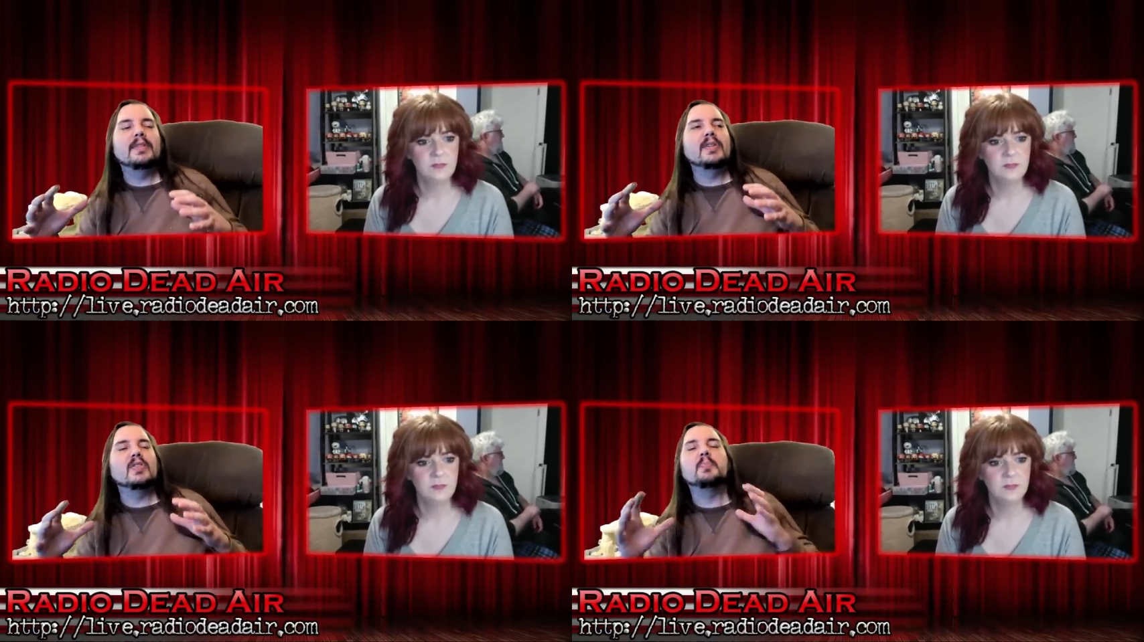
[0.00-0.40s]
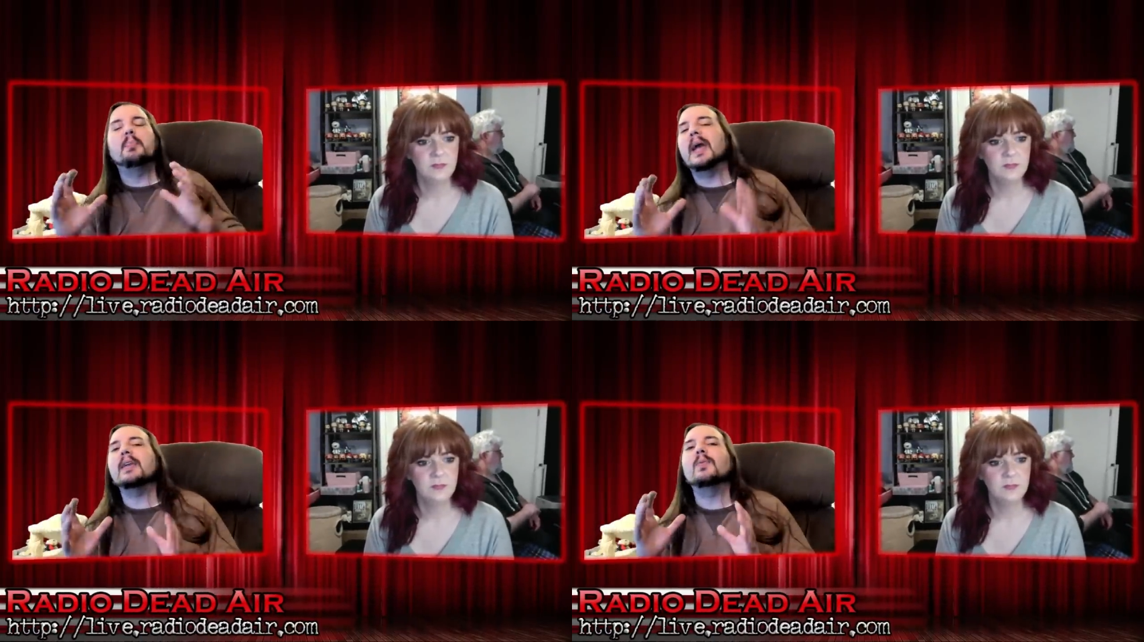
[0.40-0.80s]

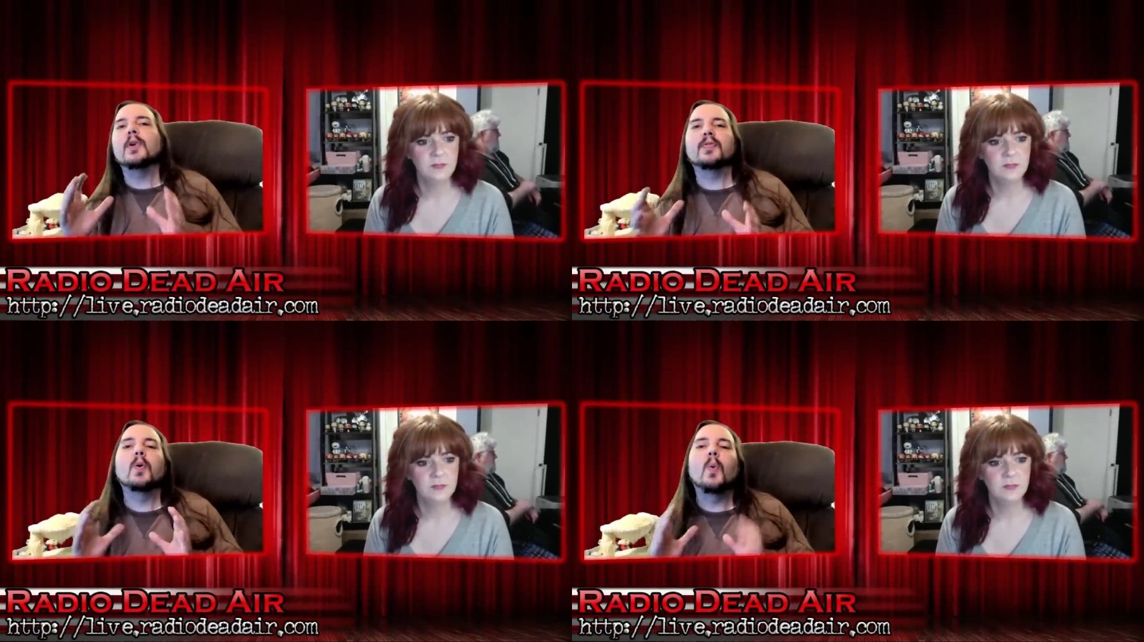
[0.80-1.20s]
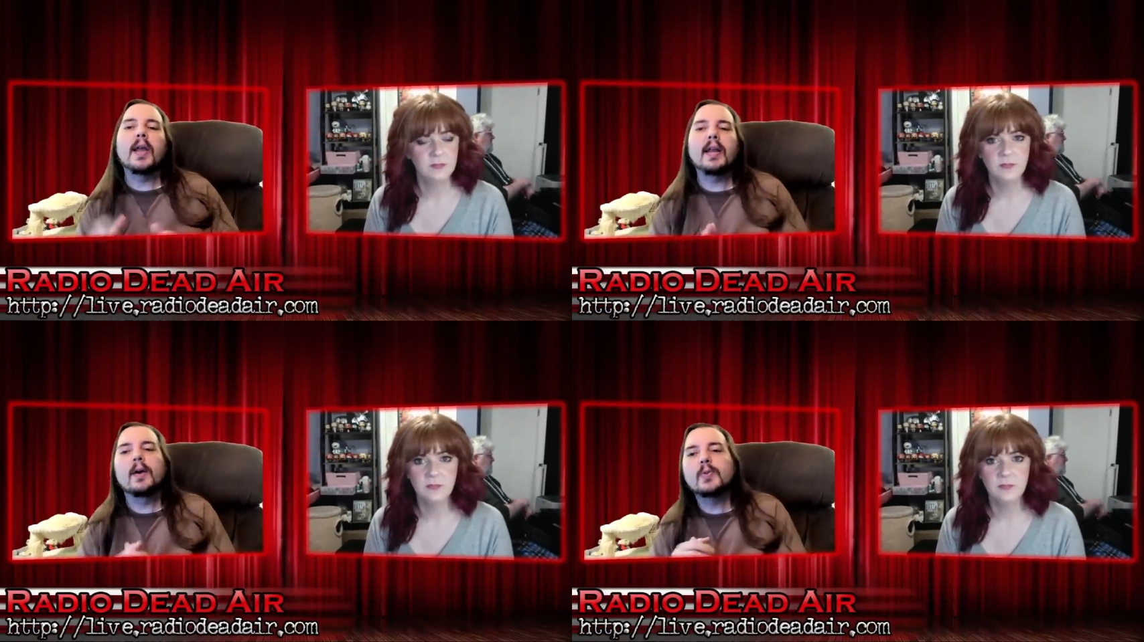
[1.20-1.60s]
Speaker 1: despite what the
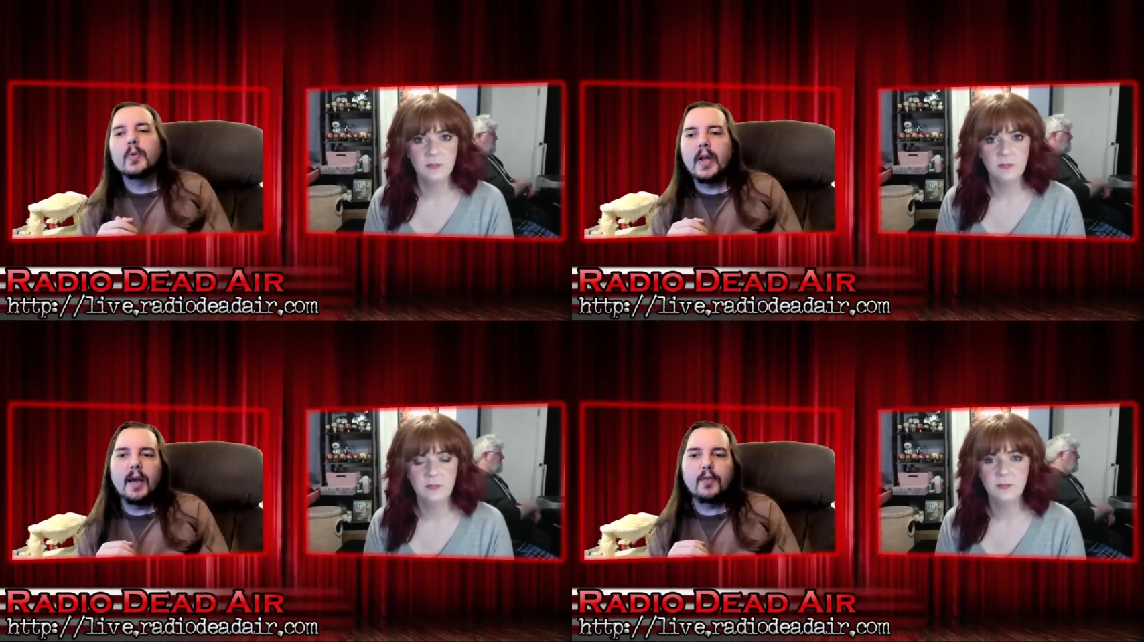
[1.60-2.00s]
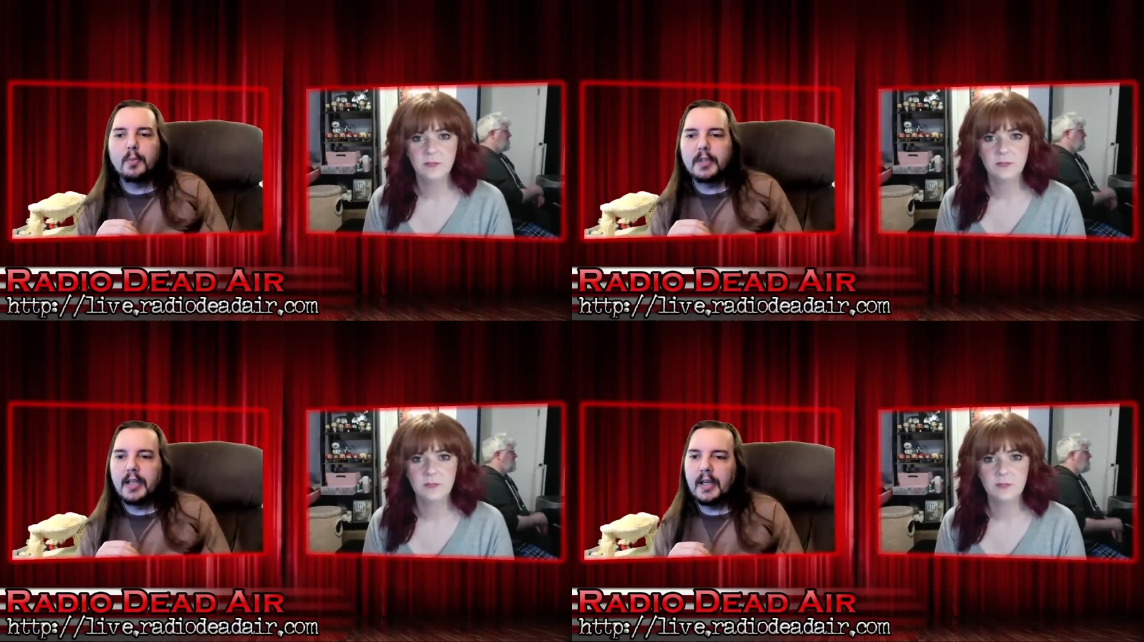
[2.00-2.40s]
White House would
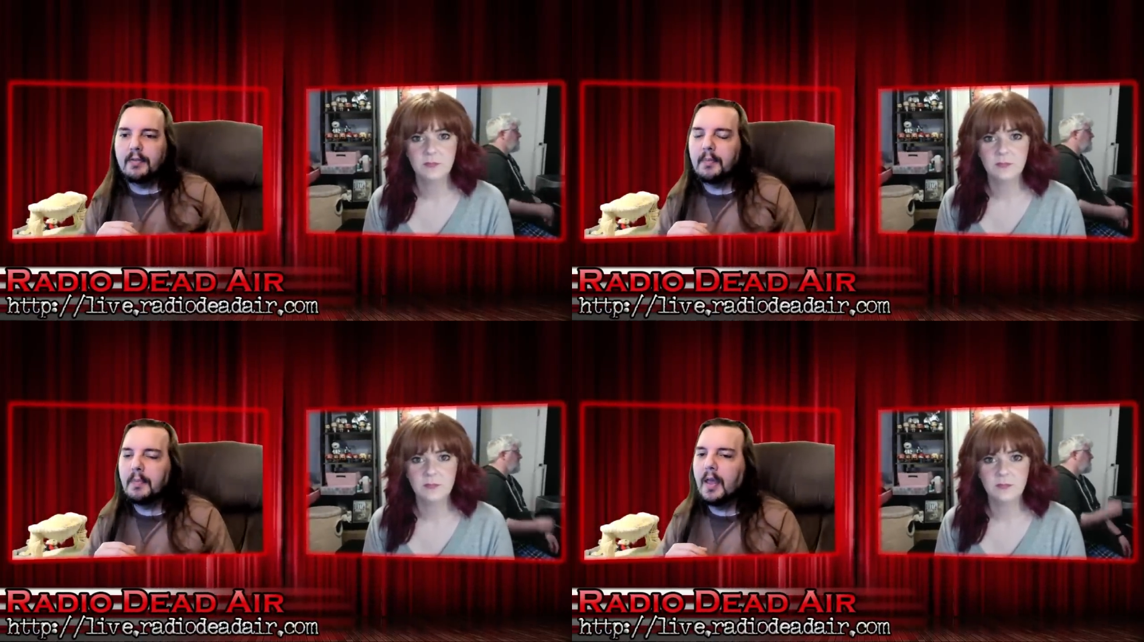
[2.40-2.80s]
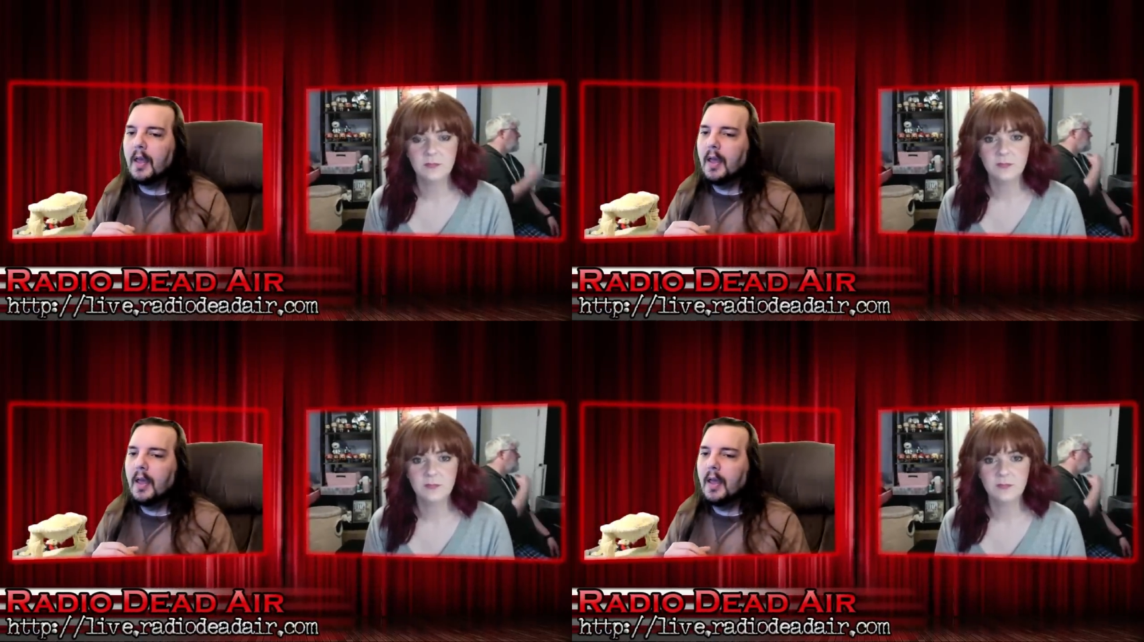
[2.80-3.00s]
have you believe,